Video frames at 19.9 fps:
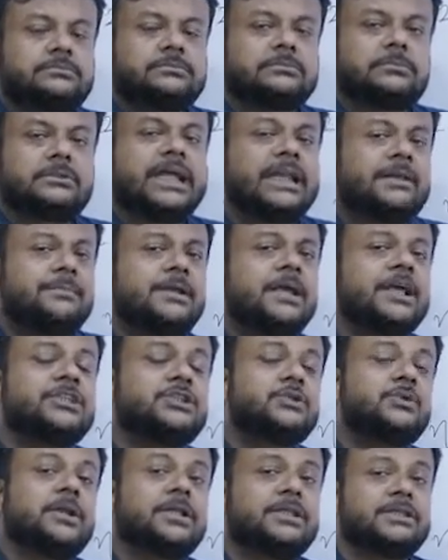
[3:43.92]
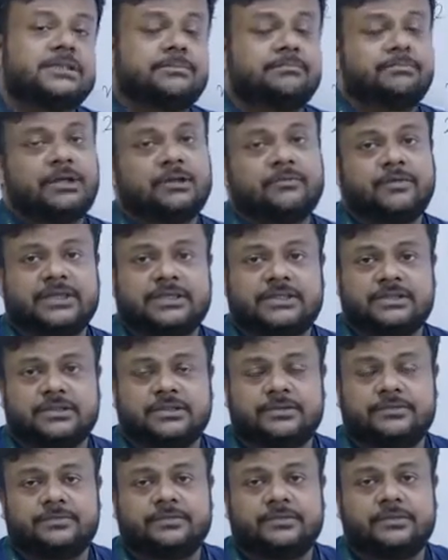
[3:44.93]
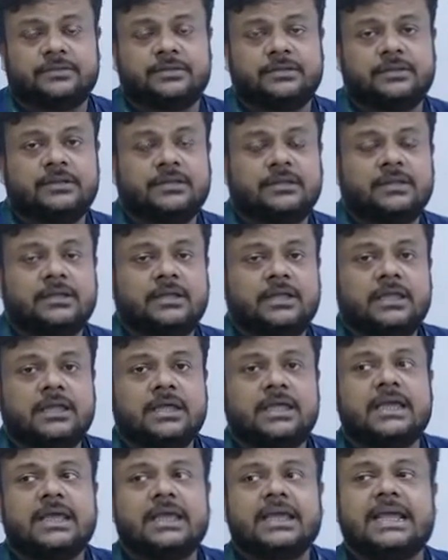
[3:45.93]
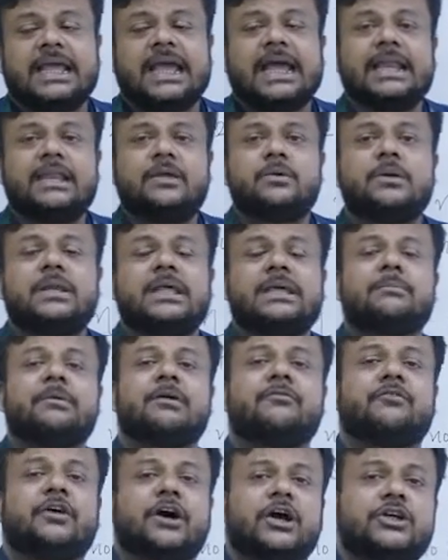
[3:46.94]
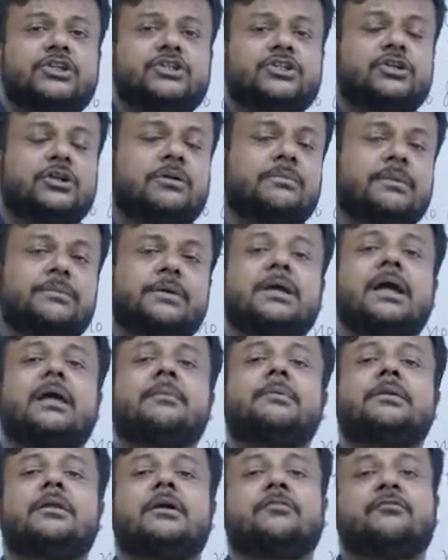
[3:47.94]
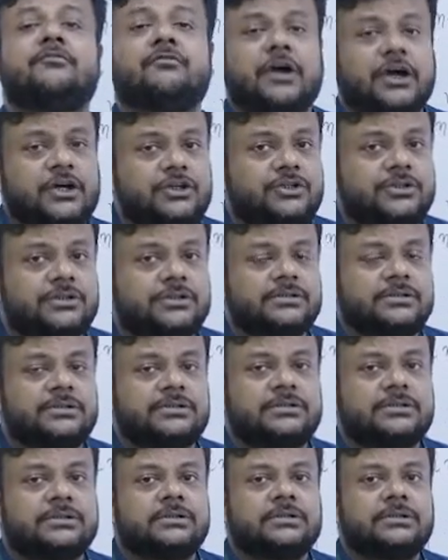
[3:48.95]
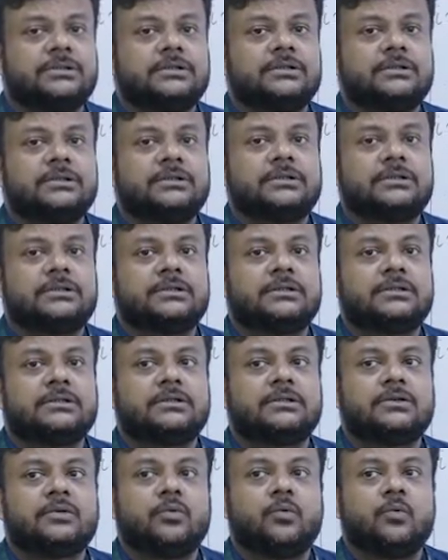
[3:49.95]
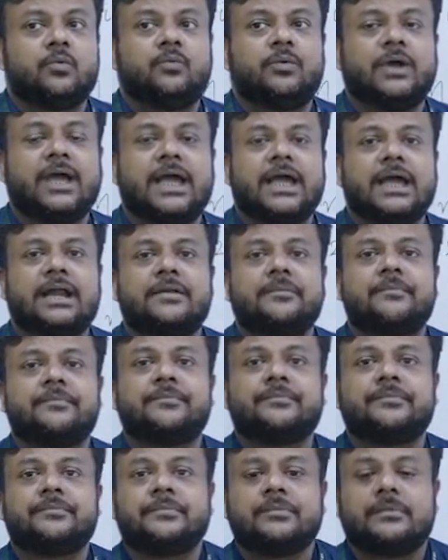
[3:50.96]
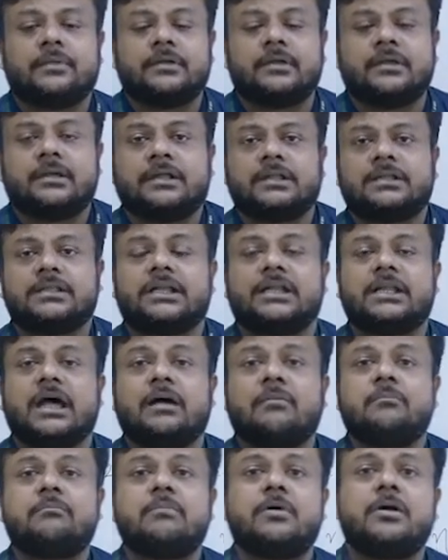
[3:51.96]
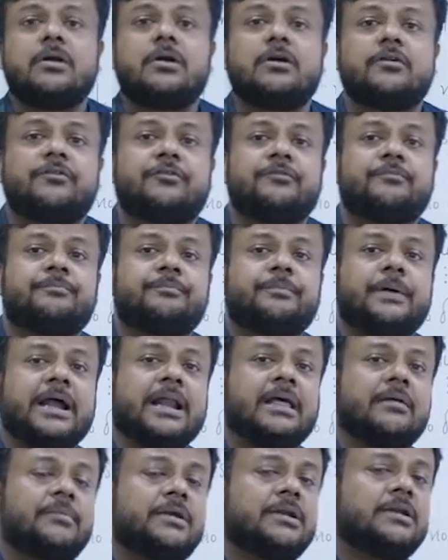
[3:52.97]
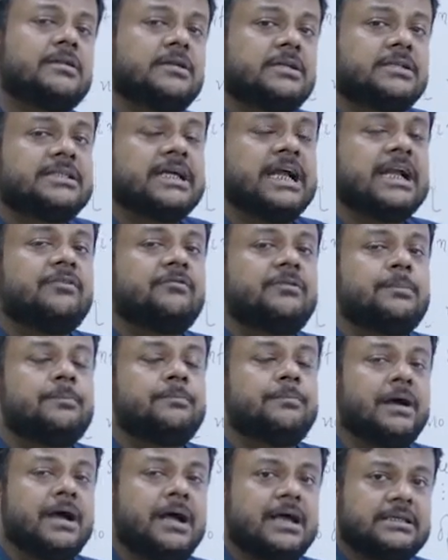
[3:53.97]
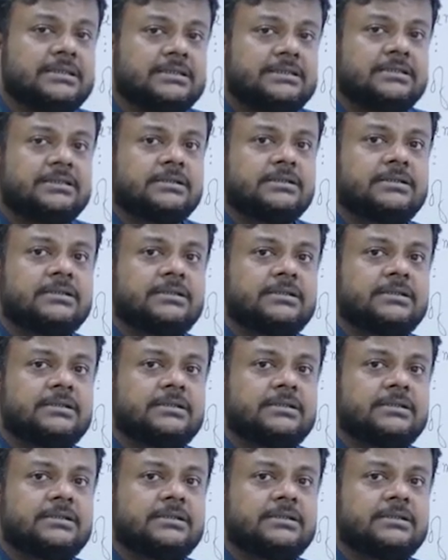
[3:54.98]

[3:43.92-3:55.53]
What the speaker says: Let me ask you another simple question. Can you name a function or maybe a couple of functions where the number of parameters that we pass